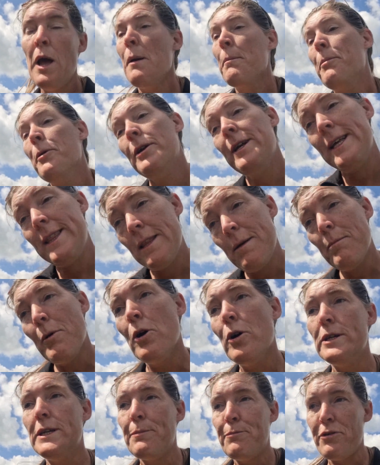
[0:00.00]
But in the
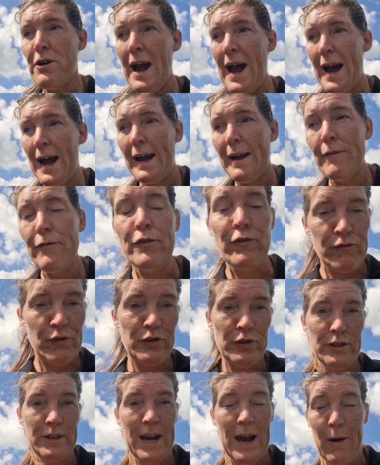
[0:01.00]
more deprived,
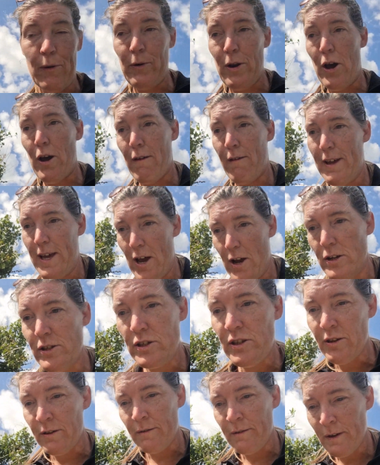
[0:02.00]
run-down
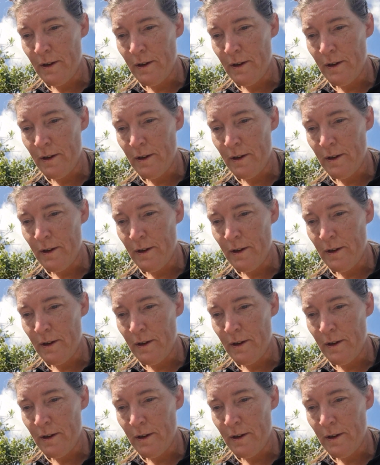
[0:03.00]
areas,